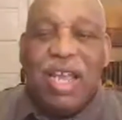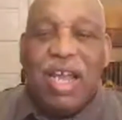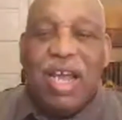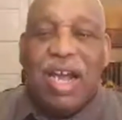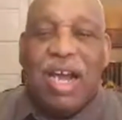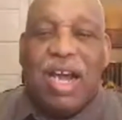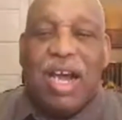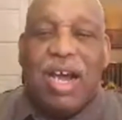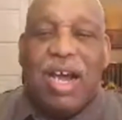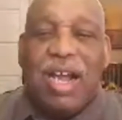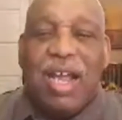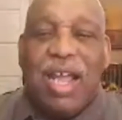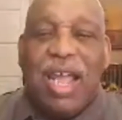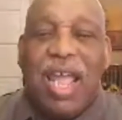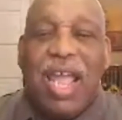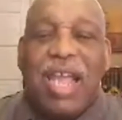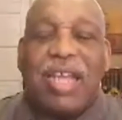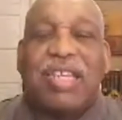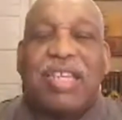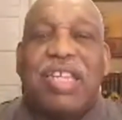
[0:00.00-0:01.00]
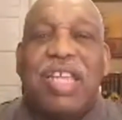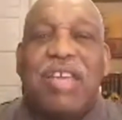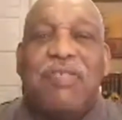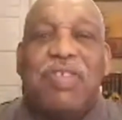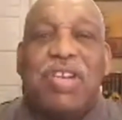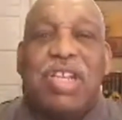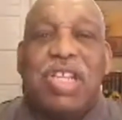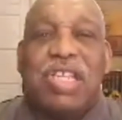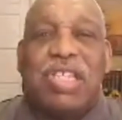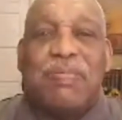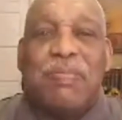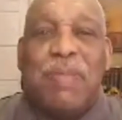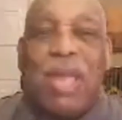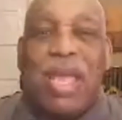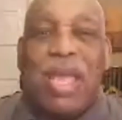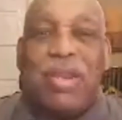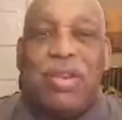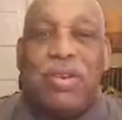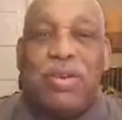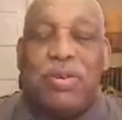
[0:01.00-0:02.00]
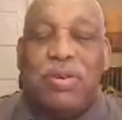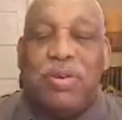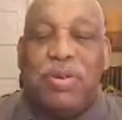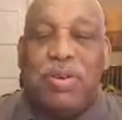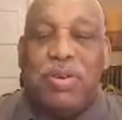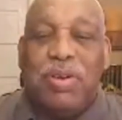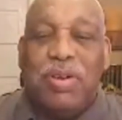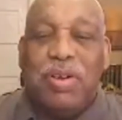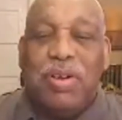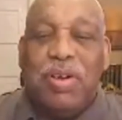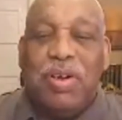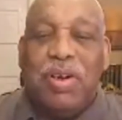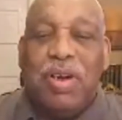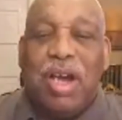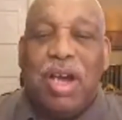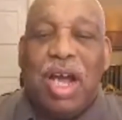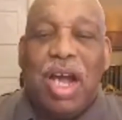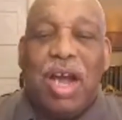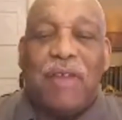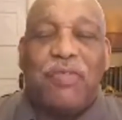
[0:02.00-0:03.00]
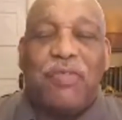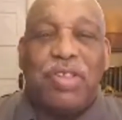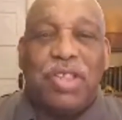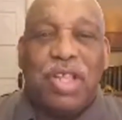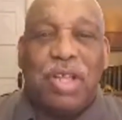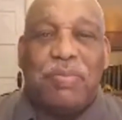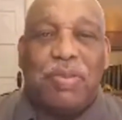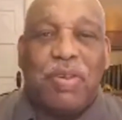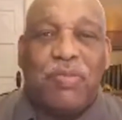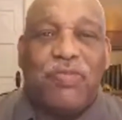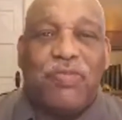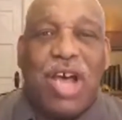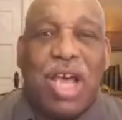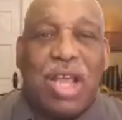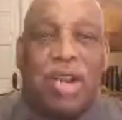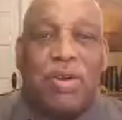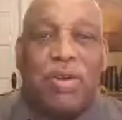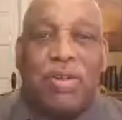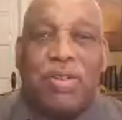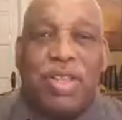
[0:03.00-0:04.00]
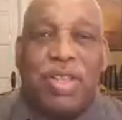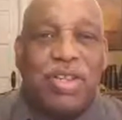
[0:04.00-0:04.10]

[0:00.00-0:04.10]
activities manual uh, for them to follow.